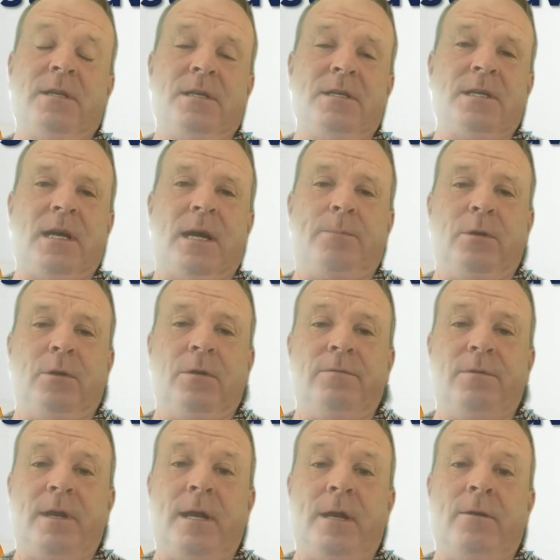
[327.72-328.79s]
There's a couple
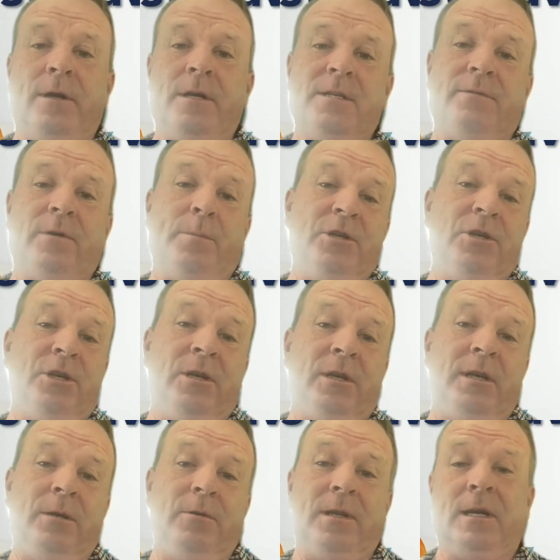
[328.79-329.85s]
of areas of
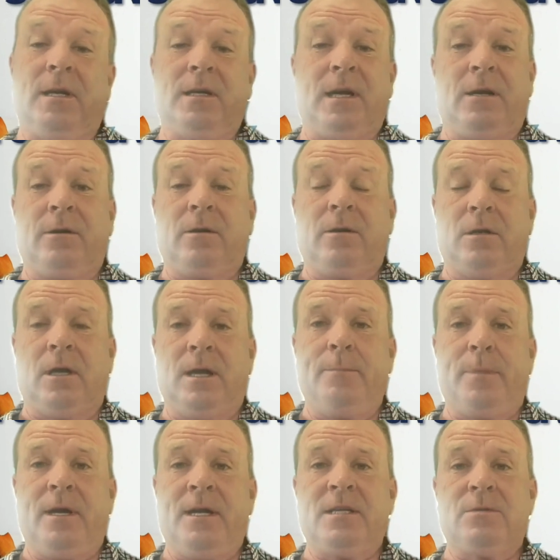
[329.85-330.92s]
opportunity within our current
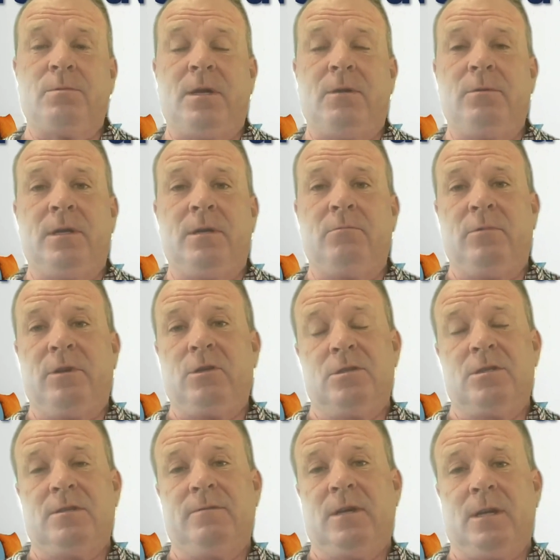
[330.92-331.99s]
client base where we
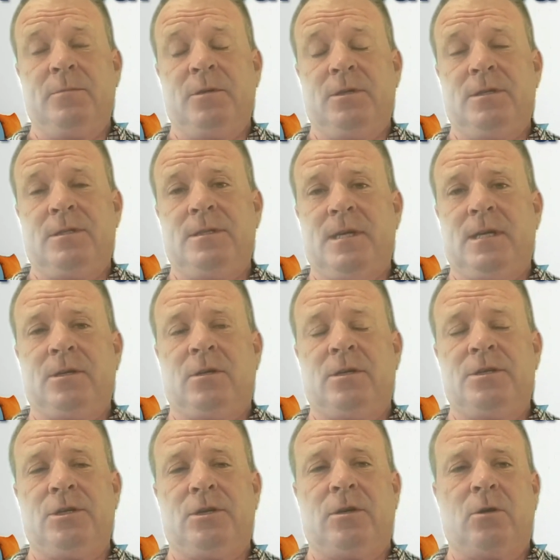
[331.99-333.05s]
could develop new
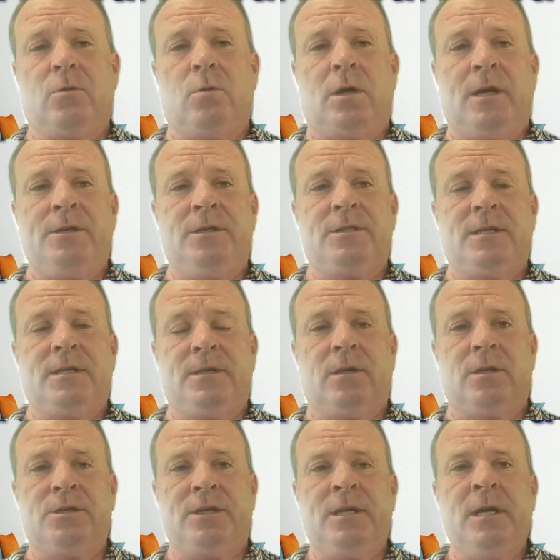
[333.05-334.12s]
technology or acquire new
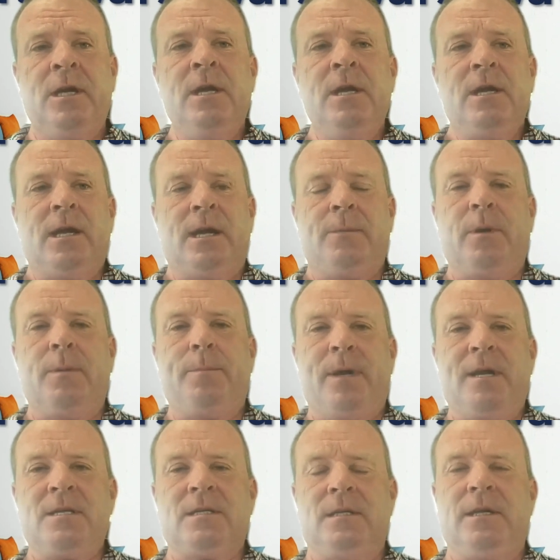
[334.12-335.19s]
technology.
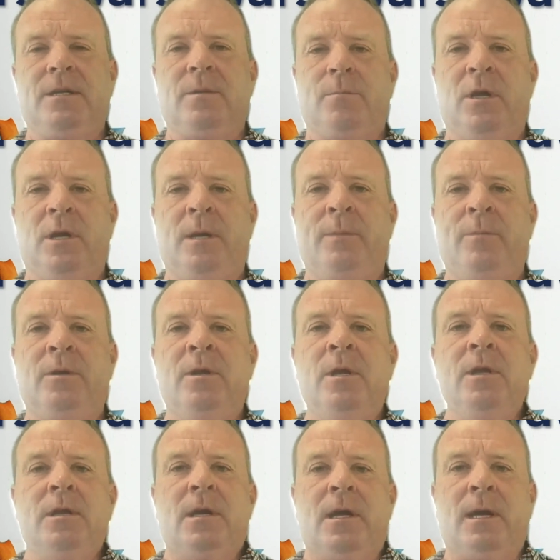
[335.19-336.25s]
But basically at the
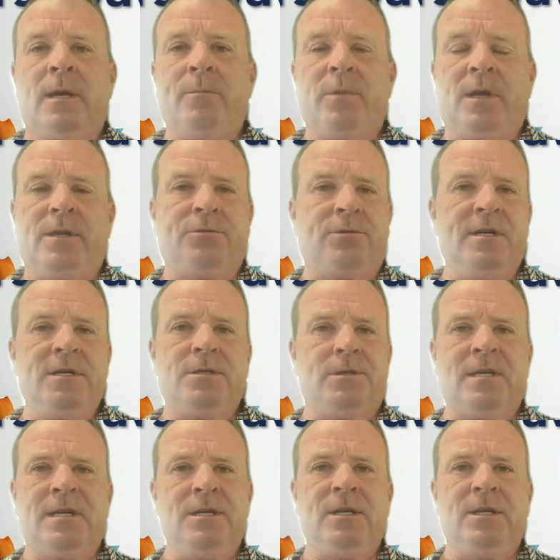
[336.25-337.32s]
moment, our
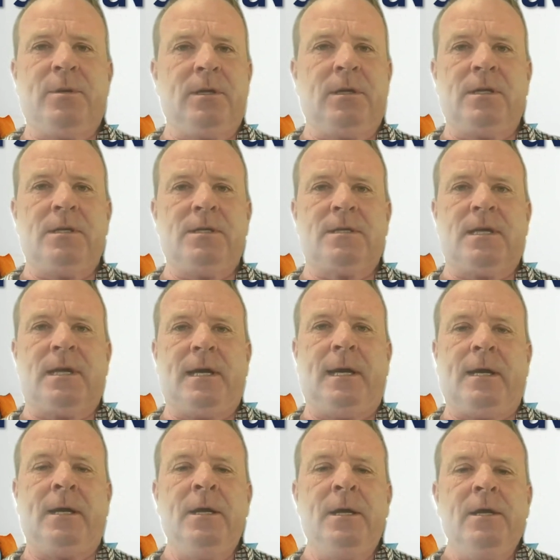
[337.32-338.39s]
three strategic pillars
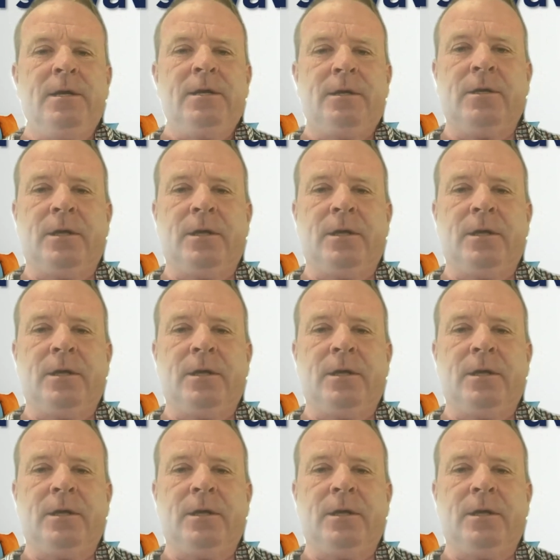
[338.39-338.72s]
are,